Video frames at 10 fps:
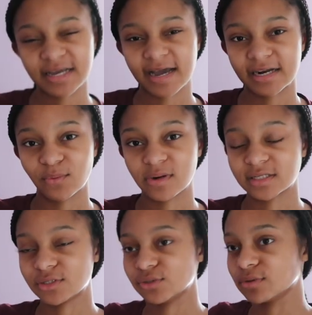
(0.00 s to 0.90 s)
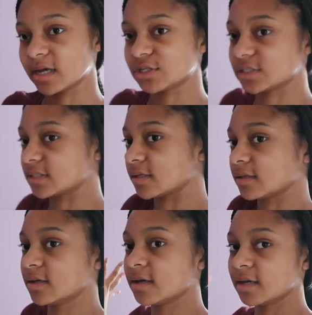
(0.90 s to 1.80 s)
I kind of wanted to do like just a
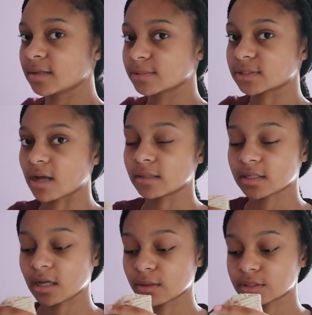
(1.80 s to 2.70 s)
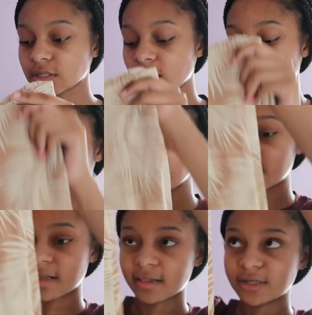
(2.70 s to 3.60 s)
solid color top
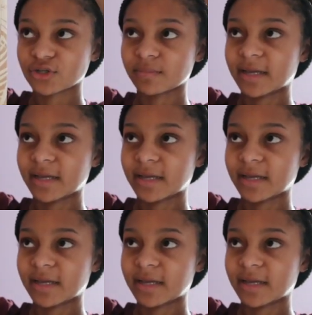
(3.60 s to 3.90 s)
and then these are the